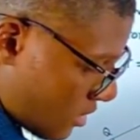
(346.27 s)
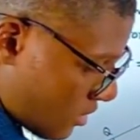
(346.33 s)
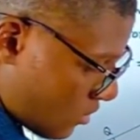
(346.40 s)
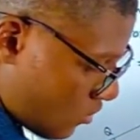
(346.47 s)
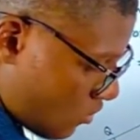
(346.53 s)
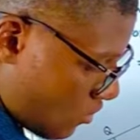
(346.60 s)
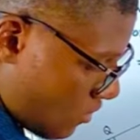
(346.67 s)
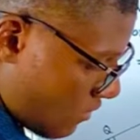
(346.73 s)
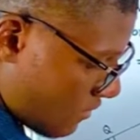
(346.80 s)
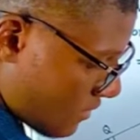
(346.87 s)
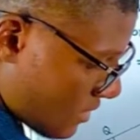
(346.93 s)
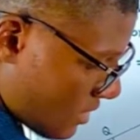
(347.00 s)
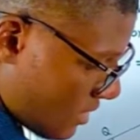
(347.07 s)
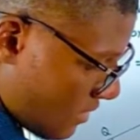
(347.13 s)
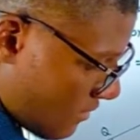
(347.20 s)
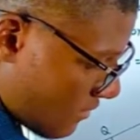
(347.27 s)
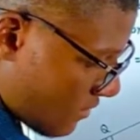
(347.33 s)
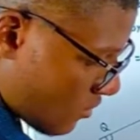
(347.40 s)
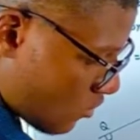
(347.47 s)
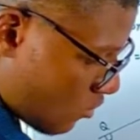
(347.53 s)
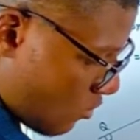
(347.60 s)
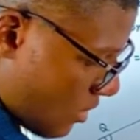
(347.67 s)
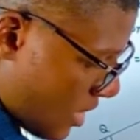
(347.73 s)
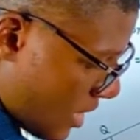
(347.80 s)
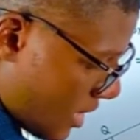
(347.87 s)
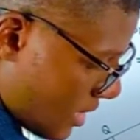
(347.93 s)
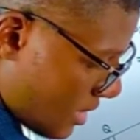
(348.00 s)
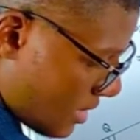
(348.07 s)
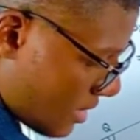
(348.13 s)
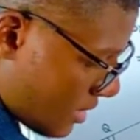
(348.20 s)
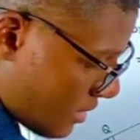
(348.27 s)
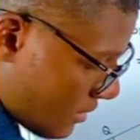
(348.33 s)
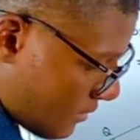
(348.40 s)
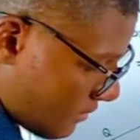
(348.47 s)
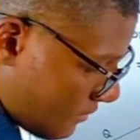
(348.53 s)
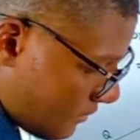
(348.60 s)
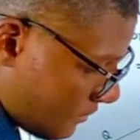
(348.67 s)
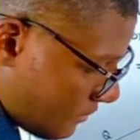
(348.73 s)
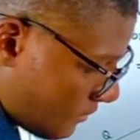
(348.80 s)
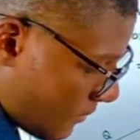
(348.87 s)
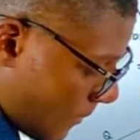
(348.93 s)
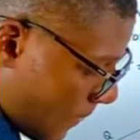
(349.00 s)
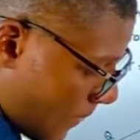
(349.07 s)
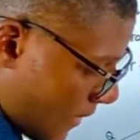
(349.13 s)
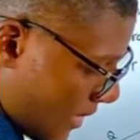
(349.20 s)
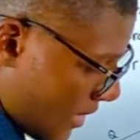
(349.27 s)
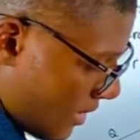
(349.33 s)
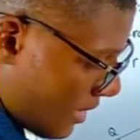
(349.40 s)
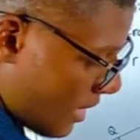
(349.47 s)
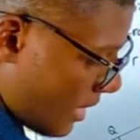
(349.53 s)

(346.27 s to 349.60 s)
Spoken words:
2 over 7 squared, then